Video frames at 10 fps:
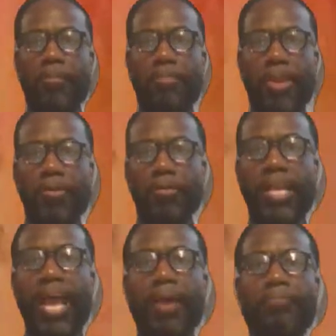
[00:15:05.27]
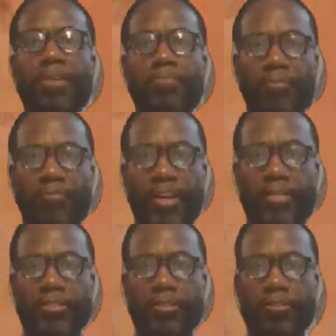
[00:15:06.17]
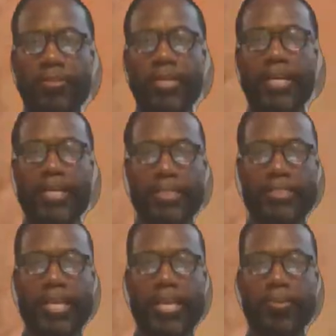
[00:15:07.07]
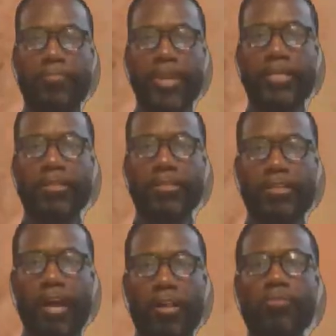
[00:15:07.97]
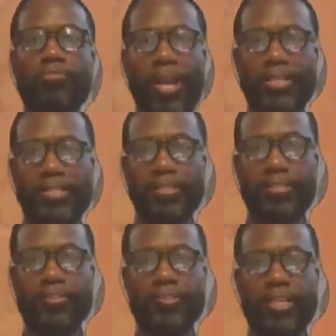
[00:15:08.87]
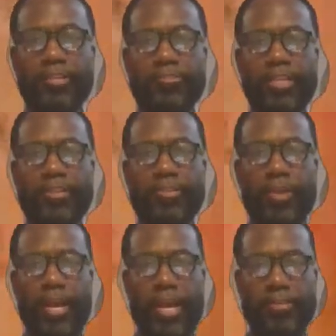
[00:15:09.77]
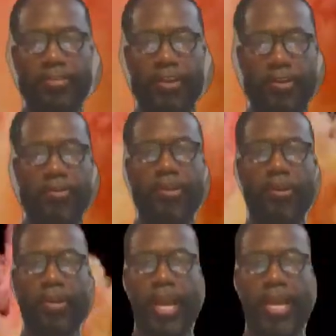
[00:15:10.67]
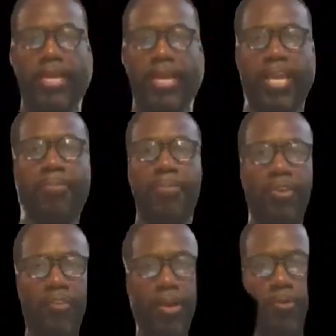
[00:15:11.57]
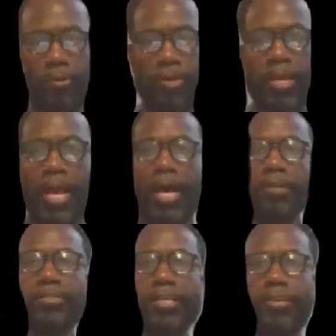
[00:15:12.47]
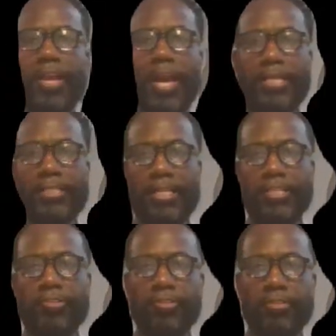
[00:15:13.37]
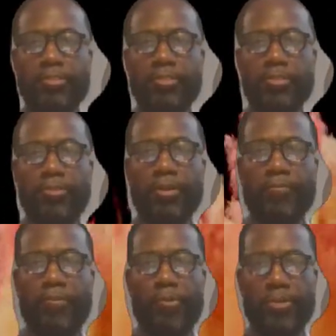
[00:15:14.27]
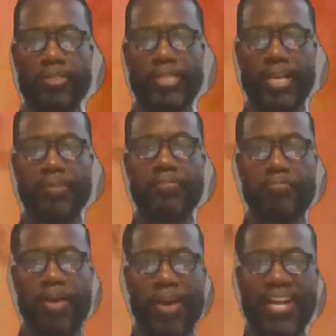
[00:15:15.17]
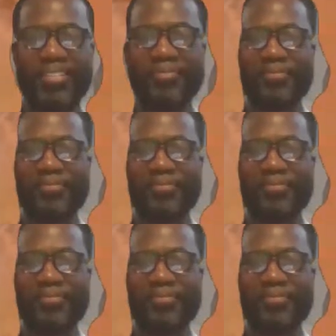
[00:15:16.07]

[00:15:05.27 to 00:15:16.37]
Be on time, be professional, continue being the scholar practitioner leaders that you guys are. Okay, keep up the great work. I'll see you guys in lecture 2 of 4 in a second. Bye bye.